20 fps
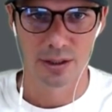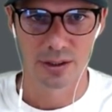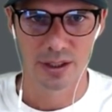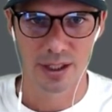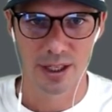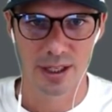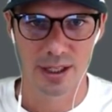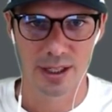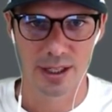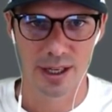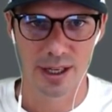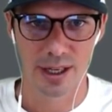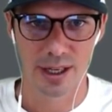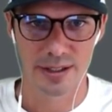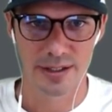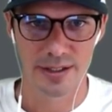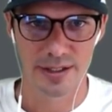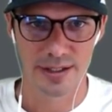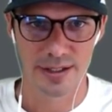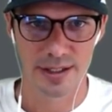Okay,
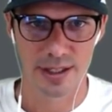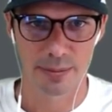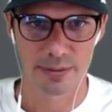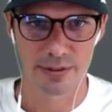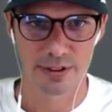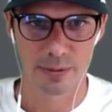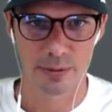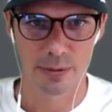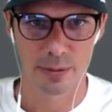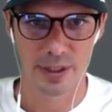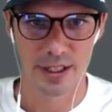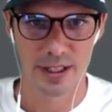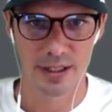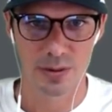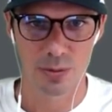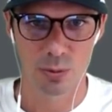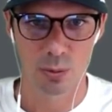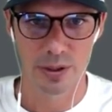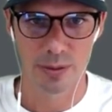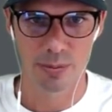and to set up
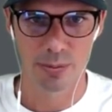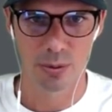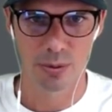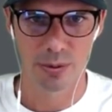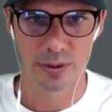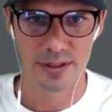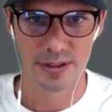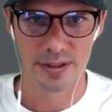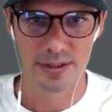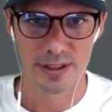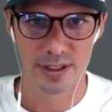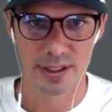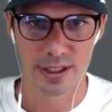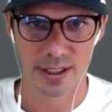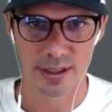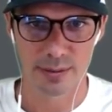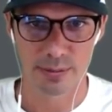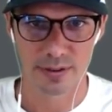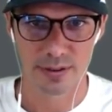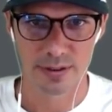subdomains, we point
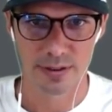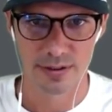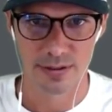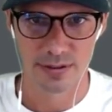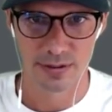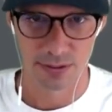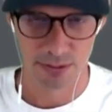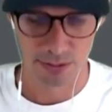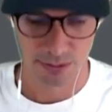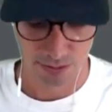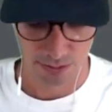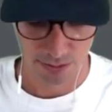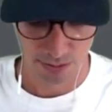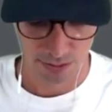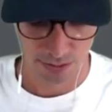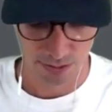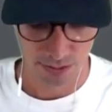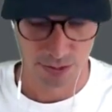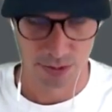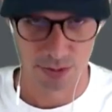CNAMEs.
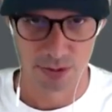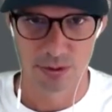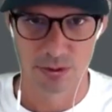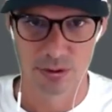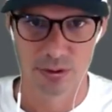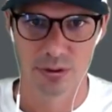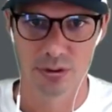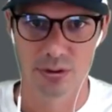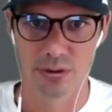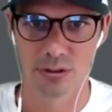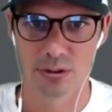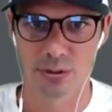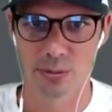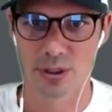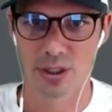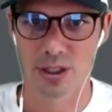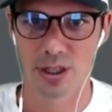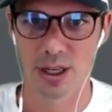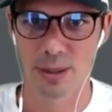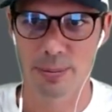So
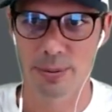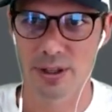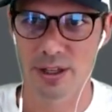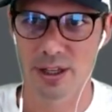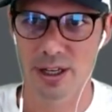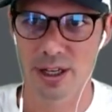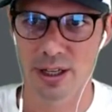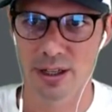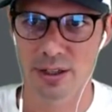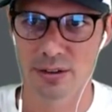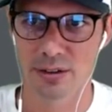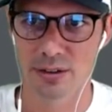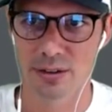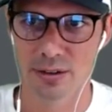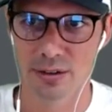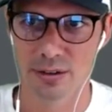I'm going to copy that.